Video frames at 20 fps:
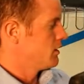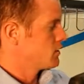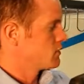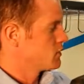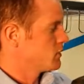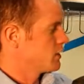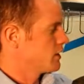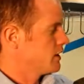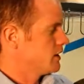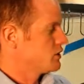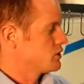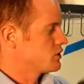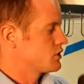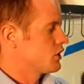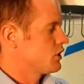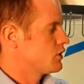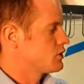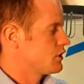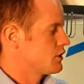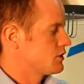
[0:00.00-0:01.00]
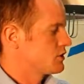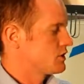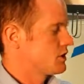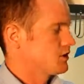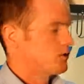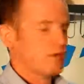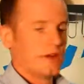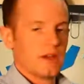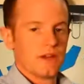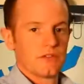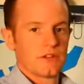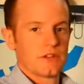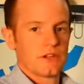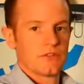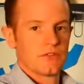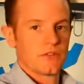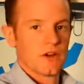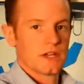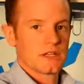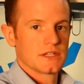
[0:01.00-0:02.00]
Socket just goes onto the rear of the
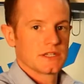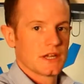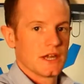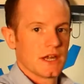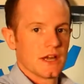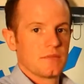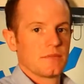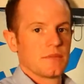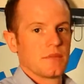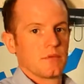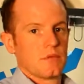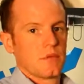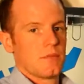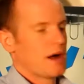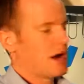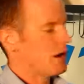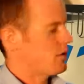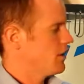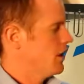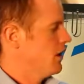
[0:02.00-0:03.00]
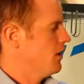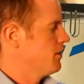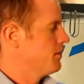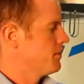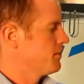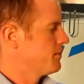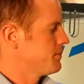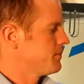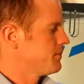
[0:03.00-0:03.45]
device there. We power it up.